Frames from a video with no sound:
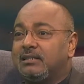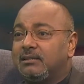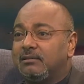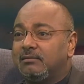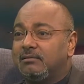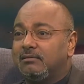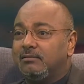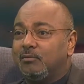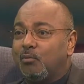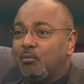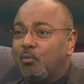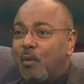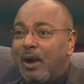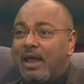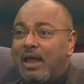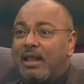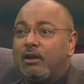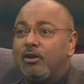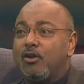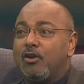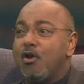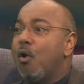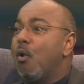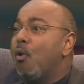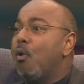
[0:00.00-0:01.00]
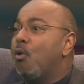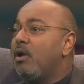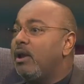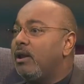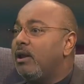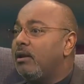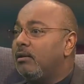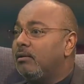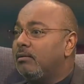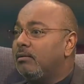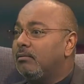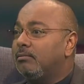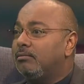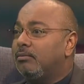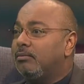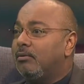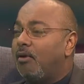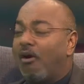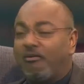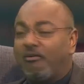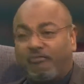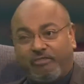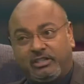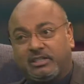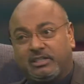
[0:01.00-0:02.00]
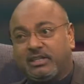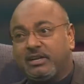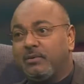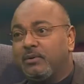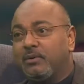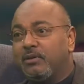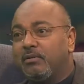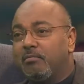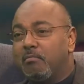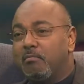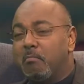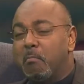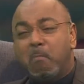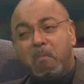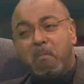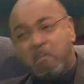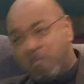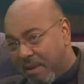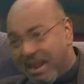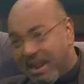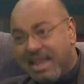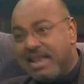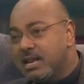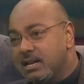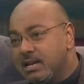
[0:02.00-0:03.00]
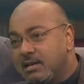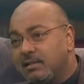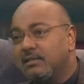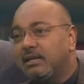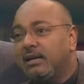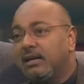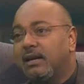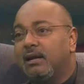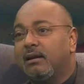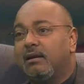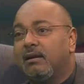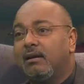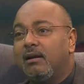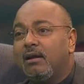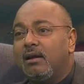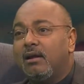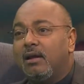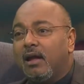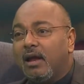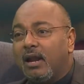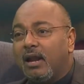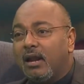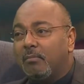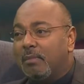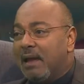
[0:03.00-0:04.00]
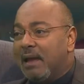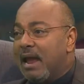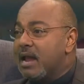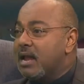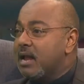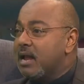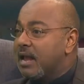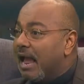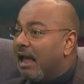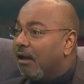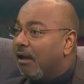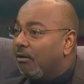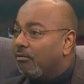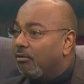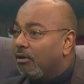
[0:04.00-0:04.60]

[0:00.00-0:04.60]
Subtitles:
and well-known, and obviously with billions in a bank account.